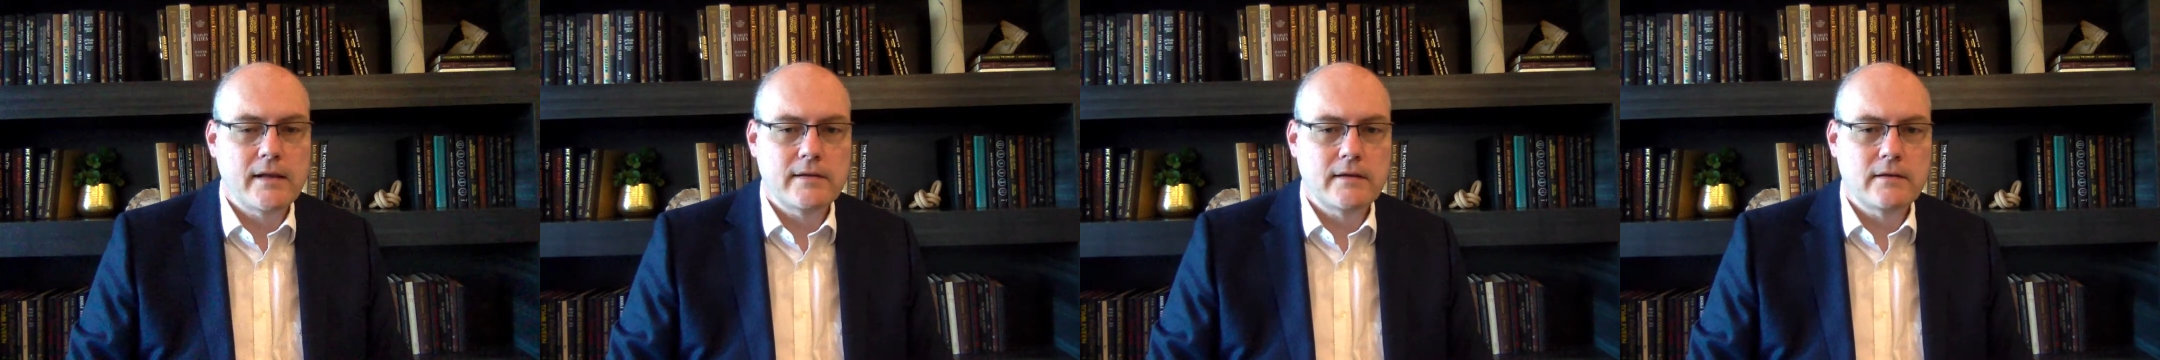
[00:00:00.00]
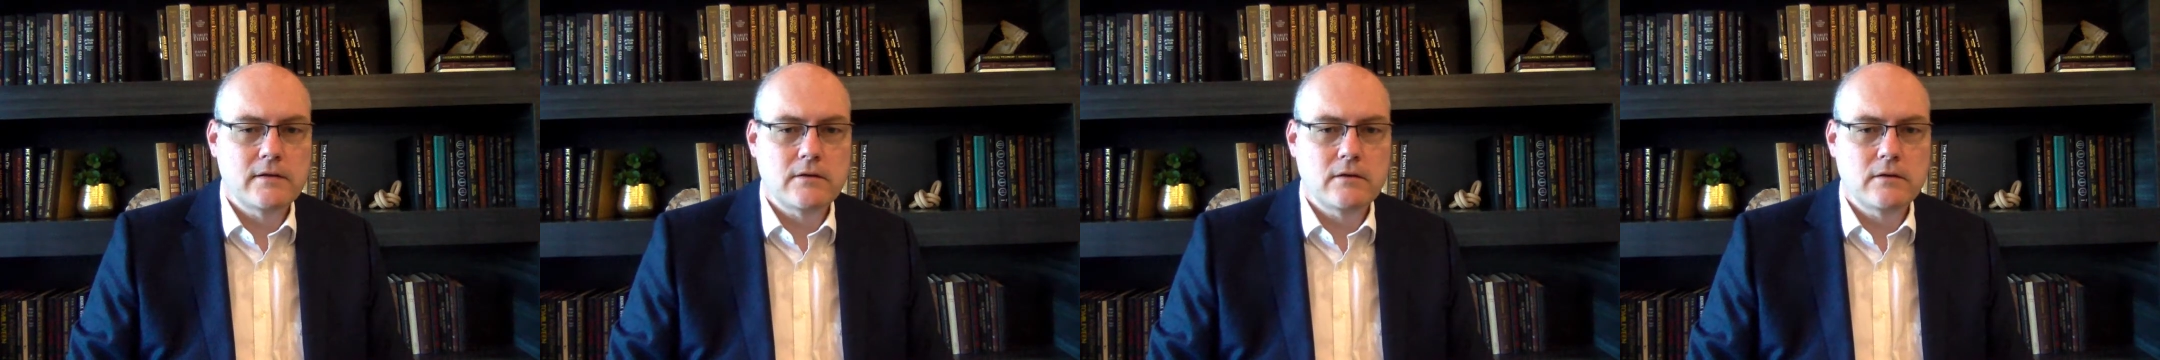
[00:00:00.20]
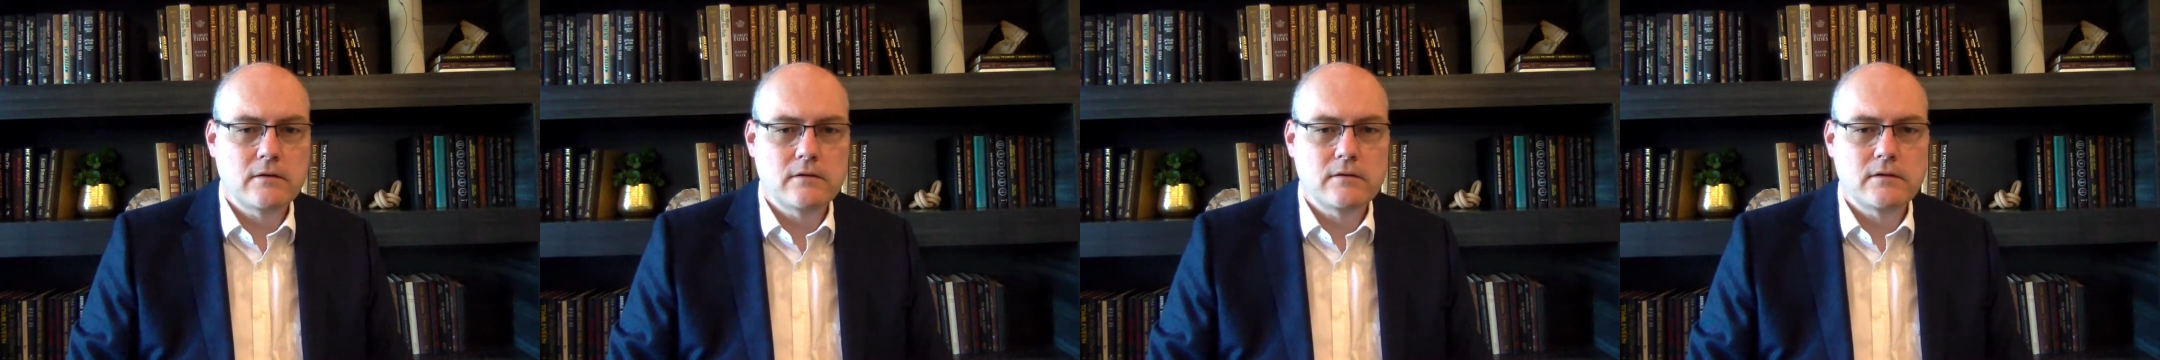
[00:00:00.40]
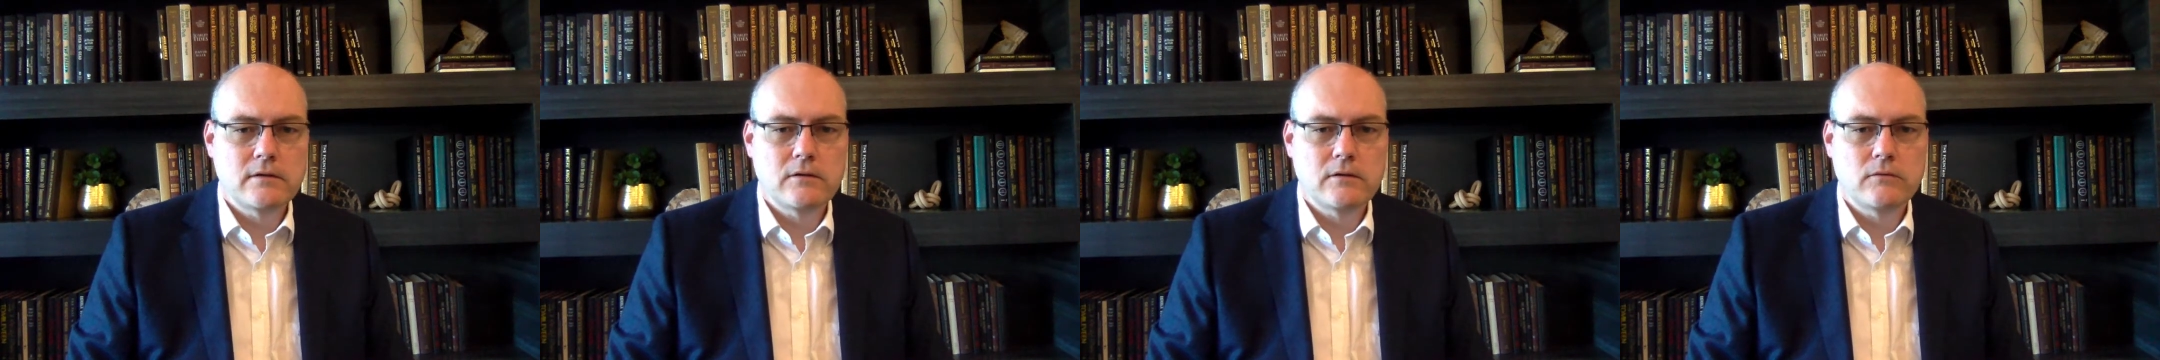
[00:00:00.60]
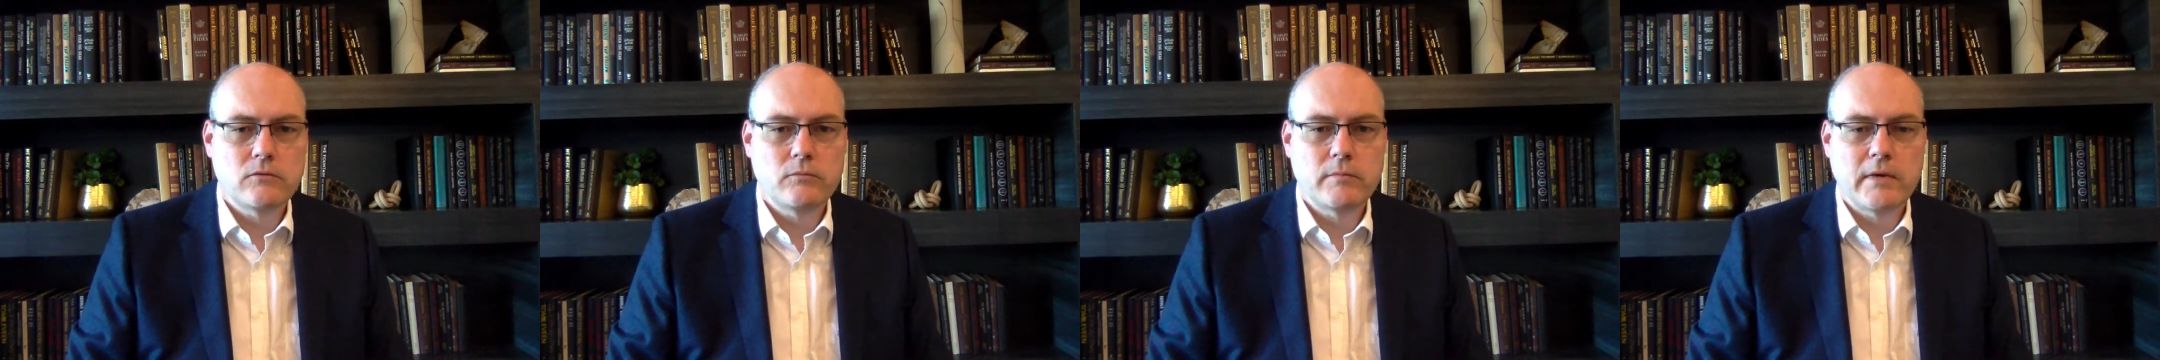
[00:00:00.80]
issues,
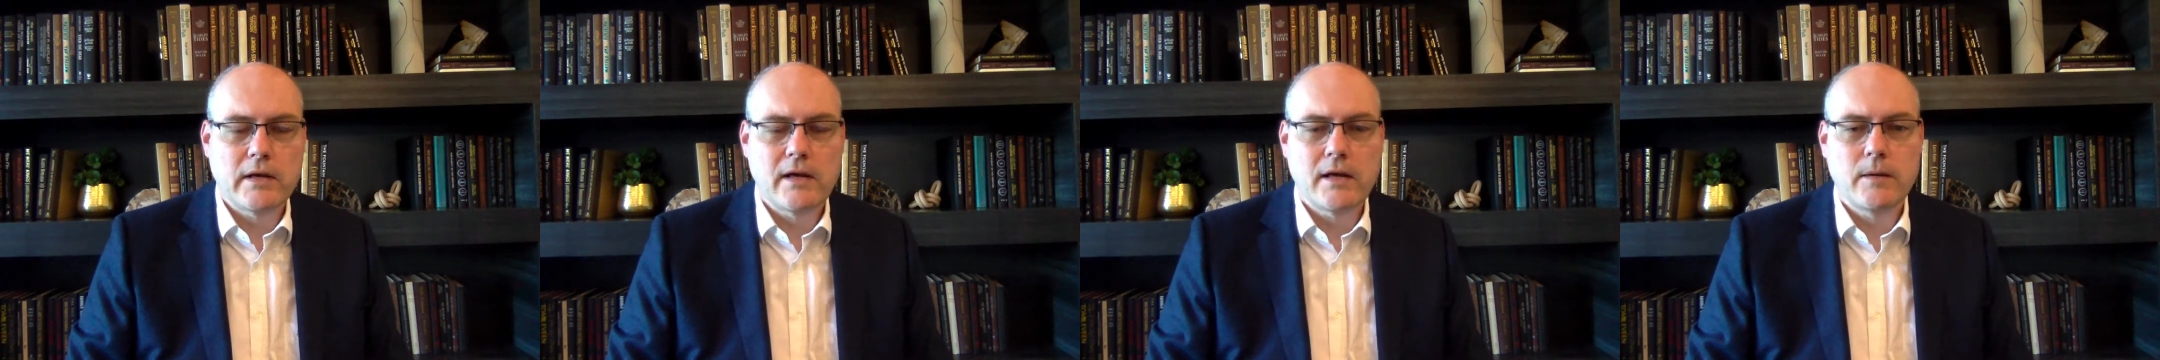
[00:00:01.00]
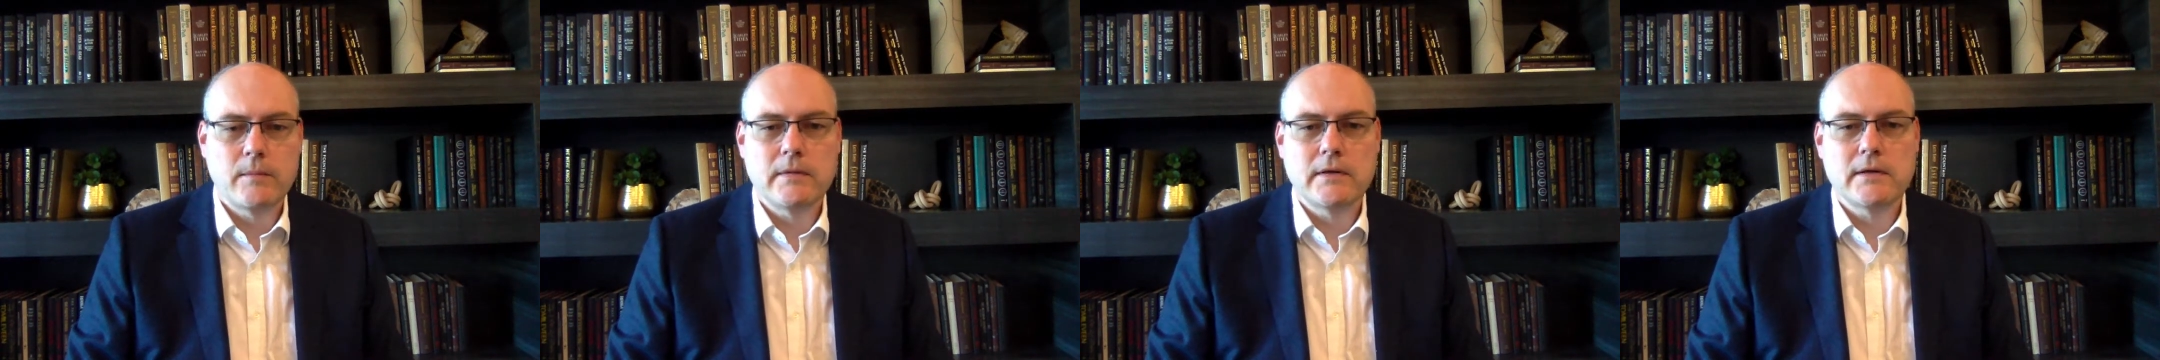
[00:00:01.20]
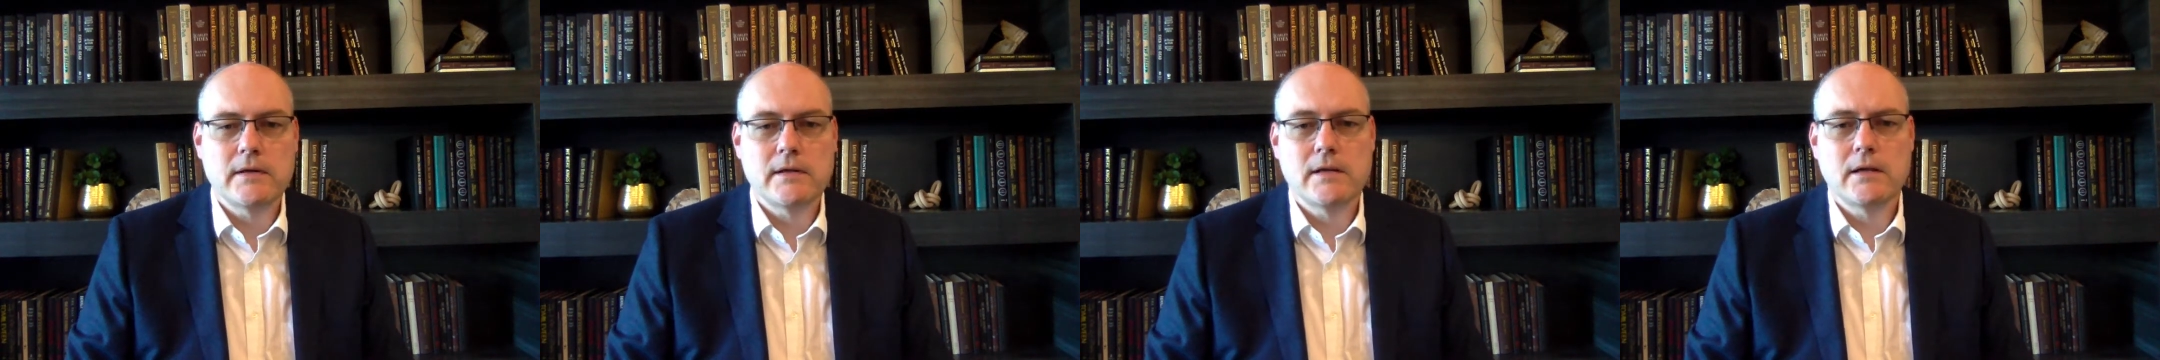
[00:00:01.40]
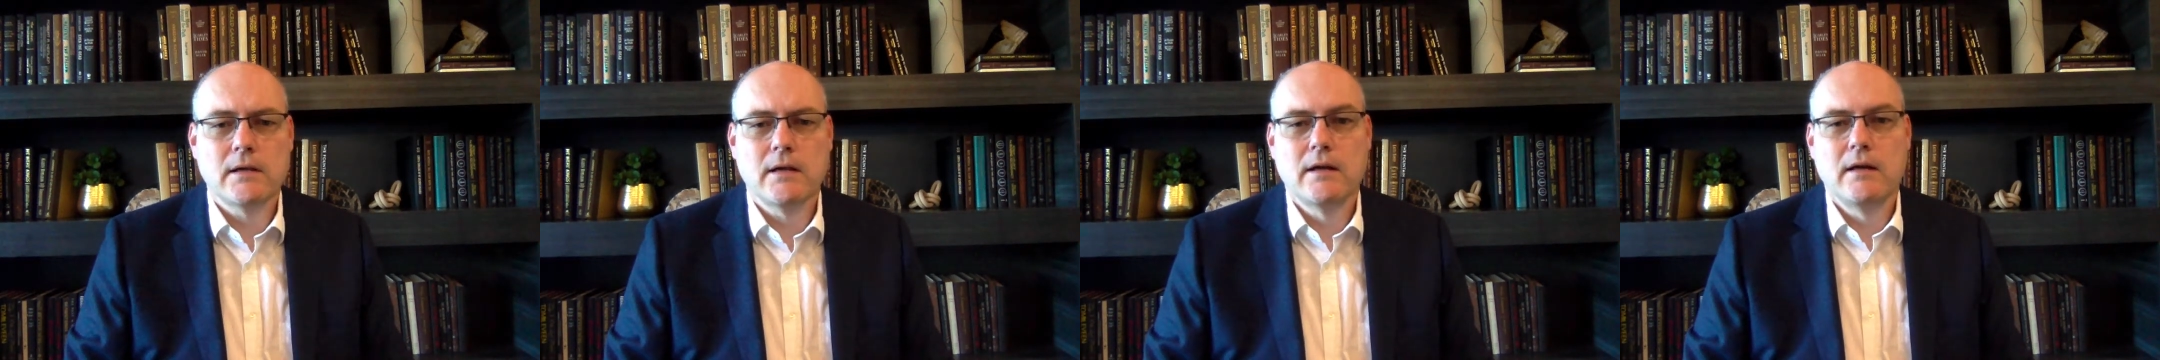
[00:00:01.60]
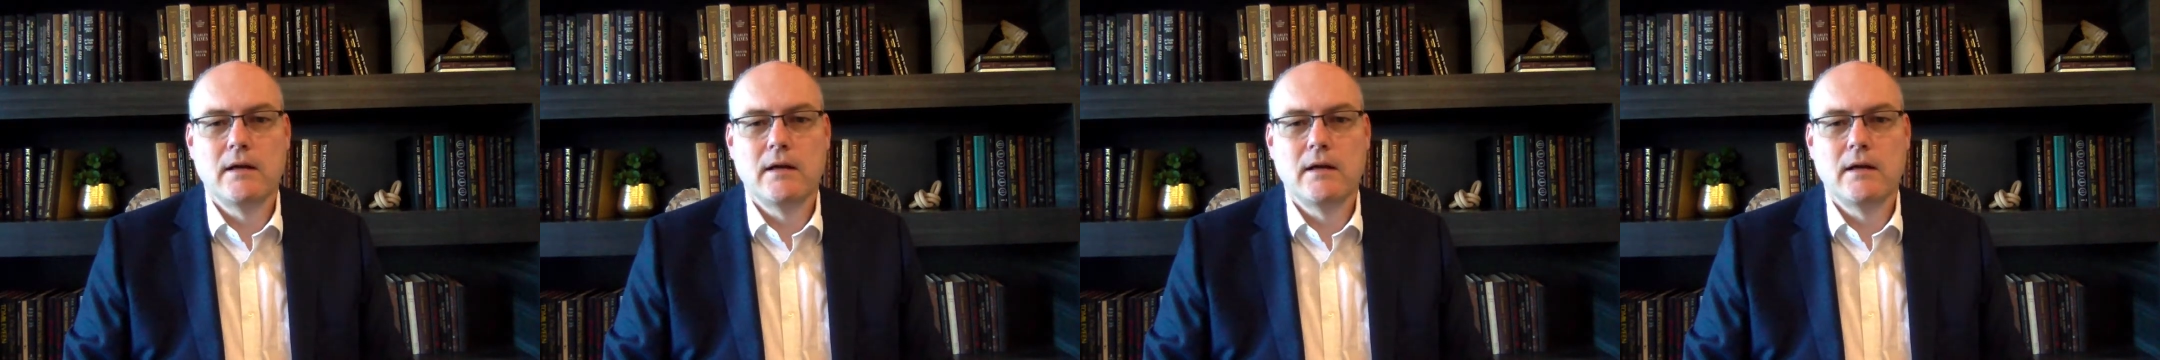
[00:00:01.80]
you became ill,